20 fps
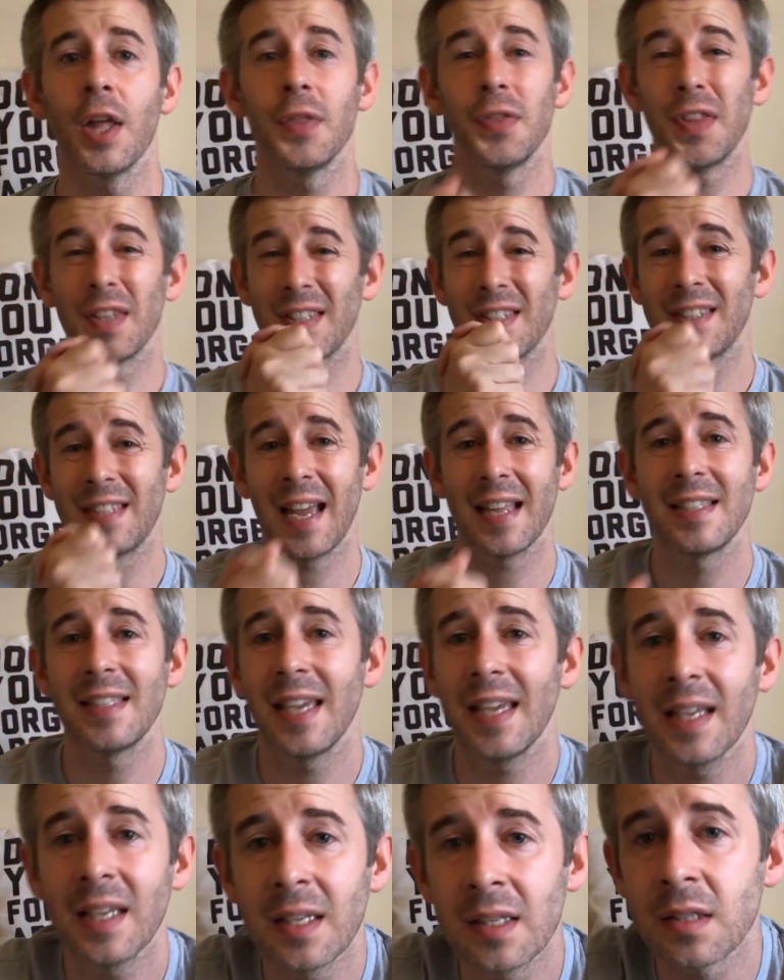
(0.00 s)
The
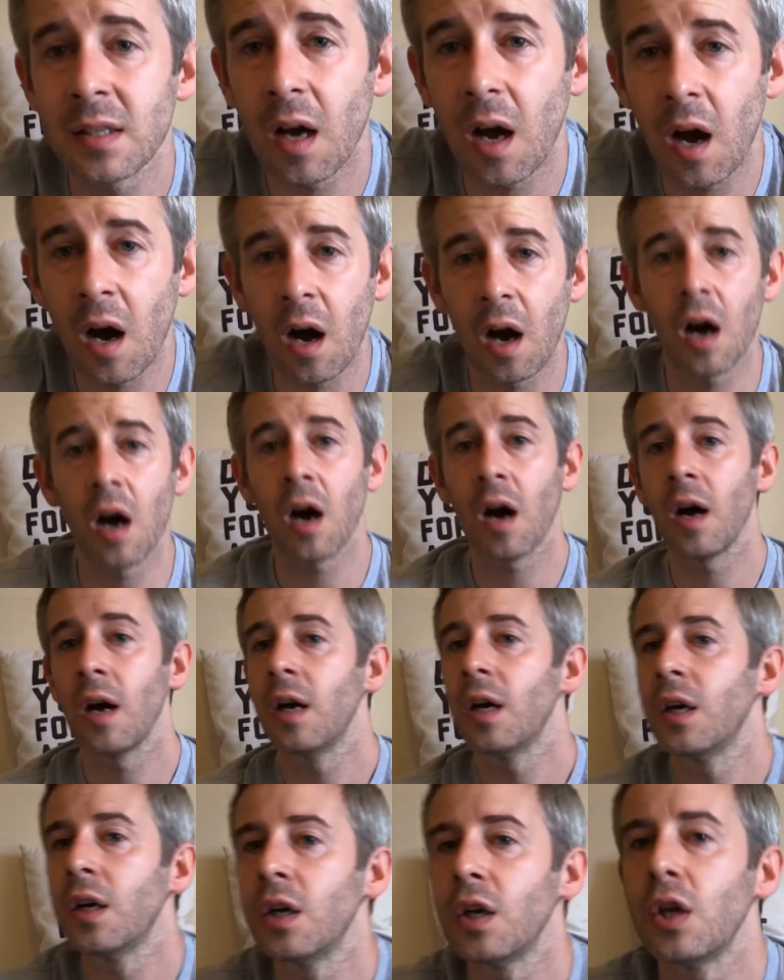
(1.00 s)
settings are
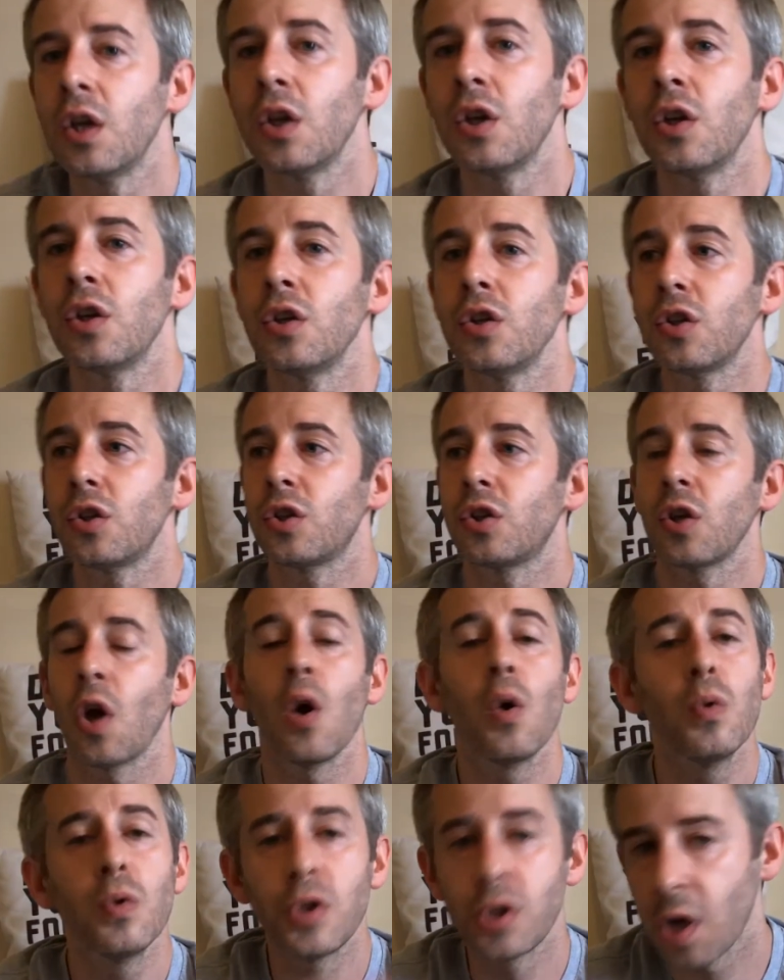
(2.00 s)

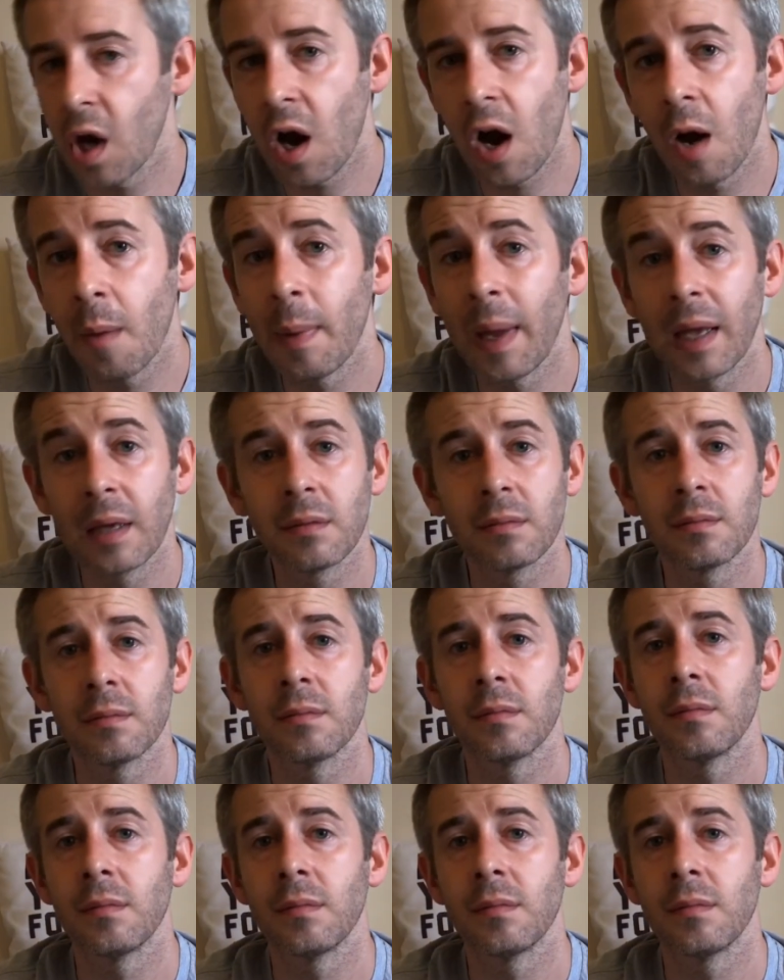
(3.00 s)
so charming,